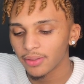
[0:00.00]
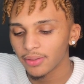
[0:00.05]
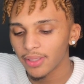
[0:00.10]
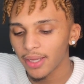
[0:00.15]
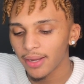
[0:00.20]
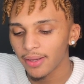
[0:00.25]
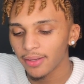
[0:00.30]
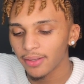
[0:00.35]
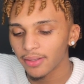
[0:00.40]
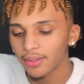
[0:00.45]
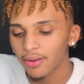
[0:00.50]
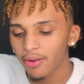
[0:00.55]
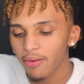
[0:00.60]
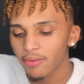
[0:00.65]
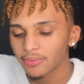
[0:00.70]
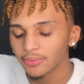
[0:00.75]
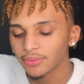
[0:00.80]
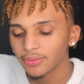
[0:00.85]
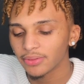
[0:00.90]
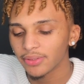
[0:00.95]
That
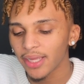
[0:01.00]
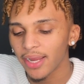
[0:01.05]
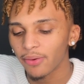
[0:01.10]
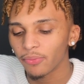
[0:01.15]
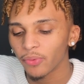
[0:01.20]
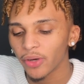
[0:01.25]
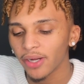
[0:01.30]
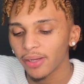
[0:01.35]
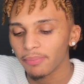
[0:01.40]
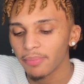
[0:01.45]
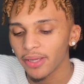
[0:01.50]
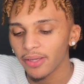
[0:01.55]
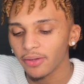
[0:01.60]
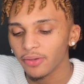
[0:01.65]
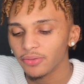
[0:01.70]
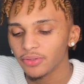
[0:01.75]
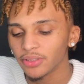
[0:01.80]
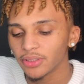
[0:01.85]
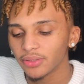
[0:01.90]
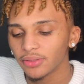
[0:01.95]
that ring
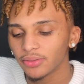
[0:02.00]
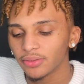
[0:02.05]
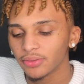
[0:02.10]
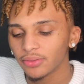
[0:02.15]
bells.